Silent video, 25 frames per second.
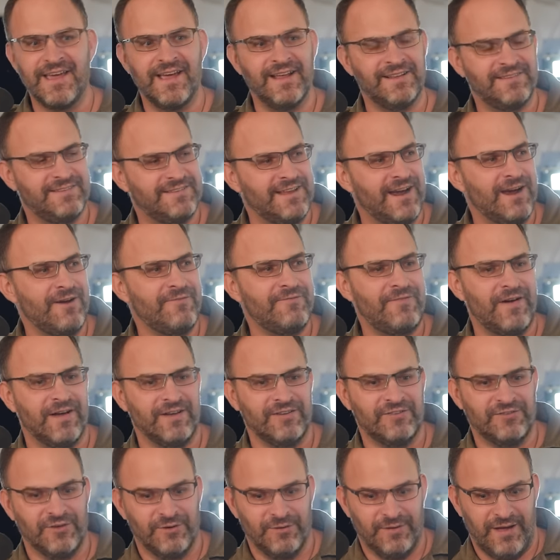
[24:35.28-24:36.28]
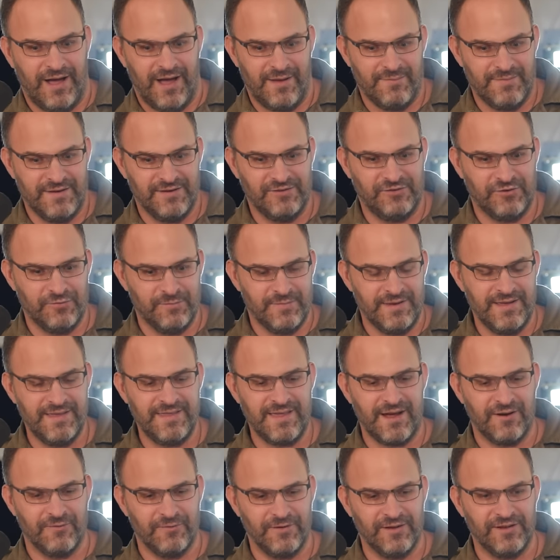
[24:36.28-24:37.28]
It's terrifying. So, I mean, to me,
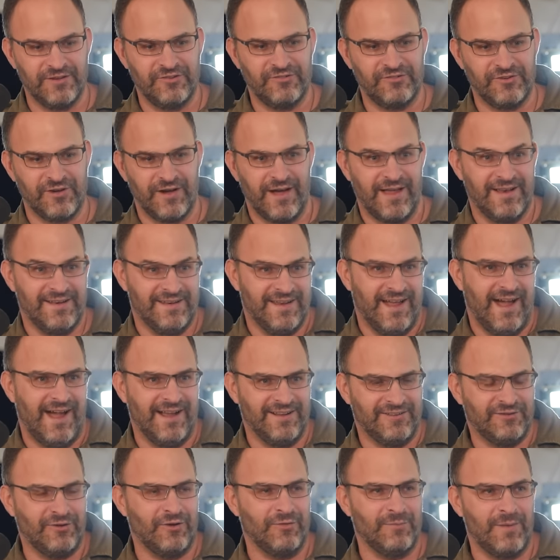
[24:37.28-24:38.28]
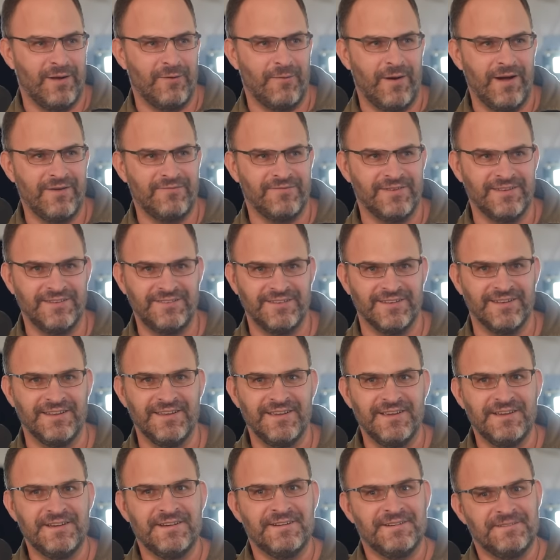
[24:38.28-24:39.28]
that really showed. And I told my wife, listen,
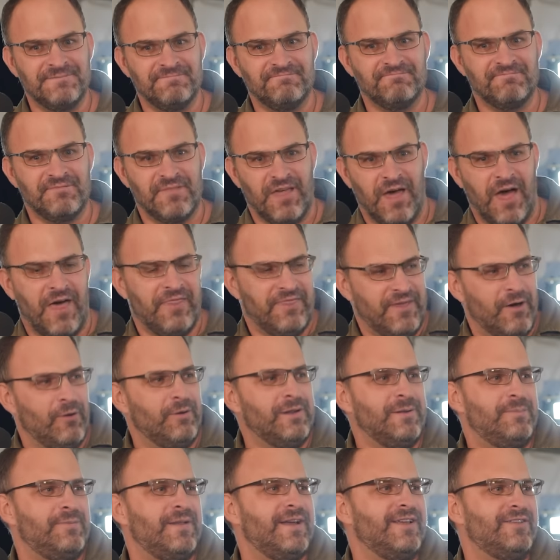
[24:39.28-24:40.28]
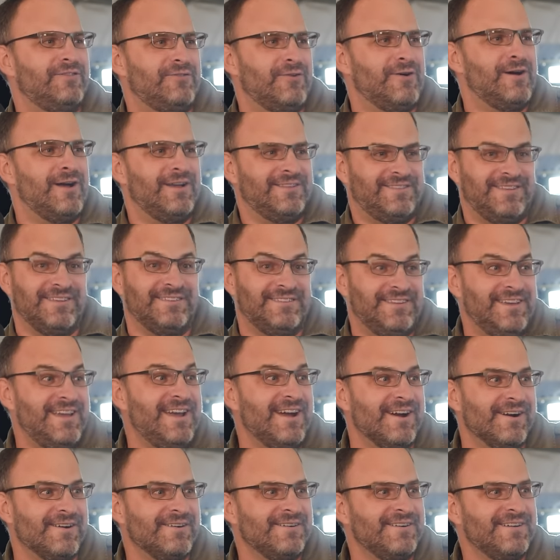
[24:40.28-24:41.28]
the only place for us is
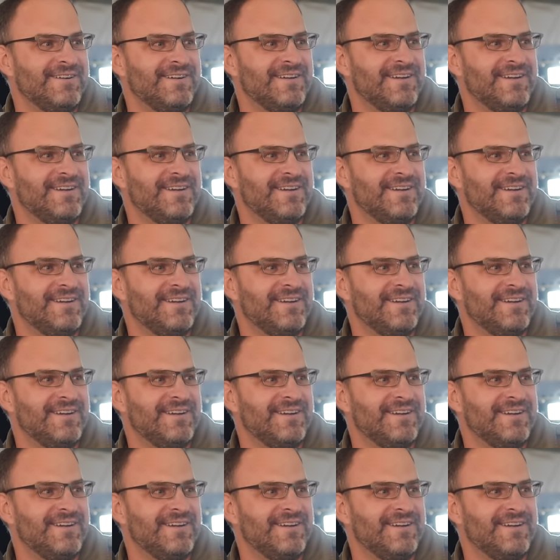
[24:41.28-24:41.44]
here.